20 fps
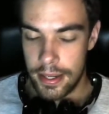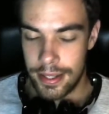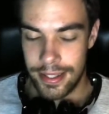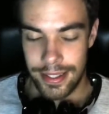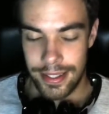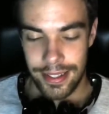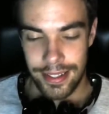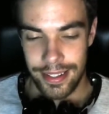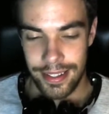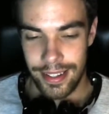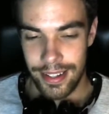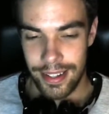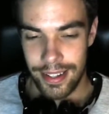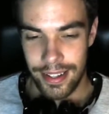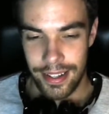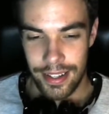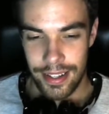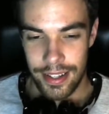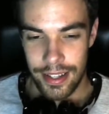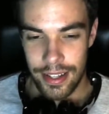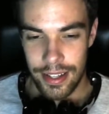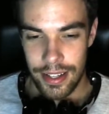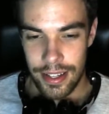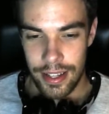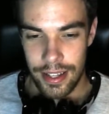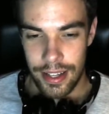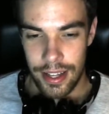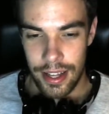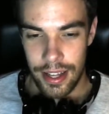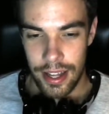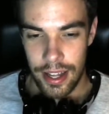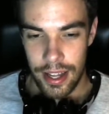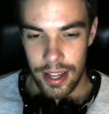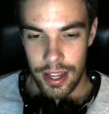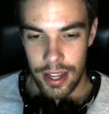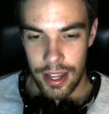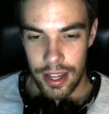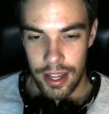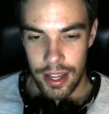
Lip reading: (silence)